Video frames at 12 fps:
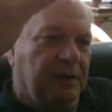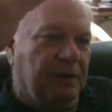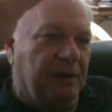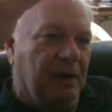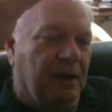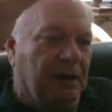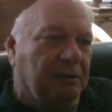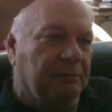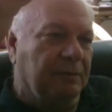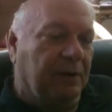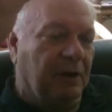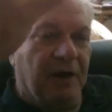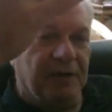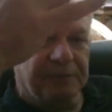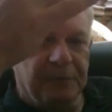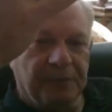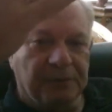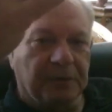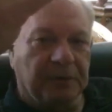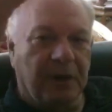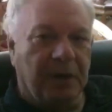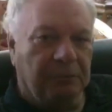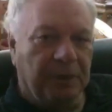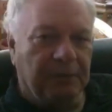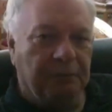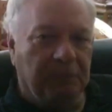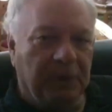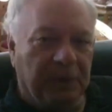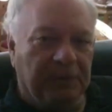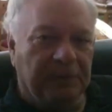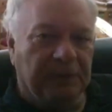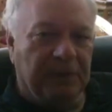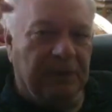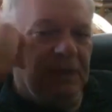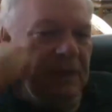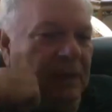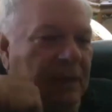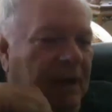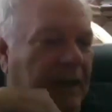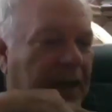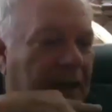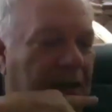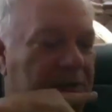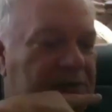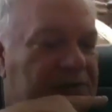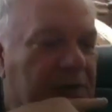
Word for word: the, um, the Gospels are, are written with. And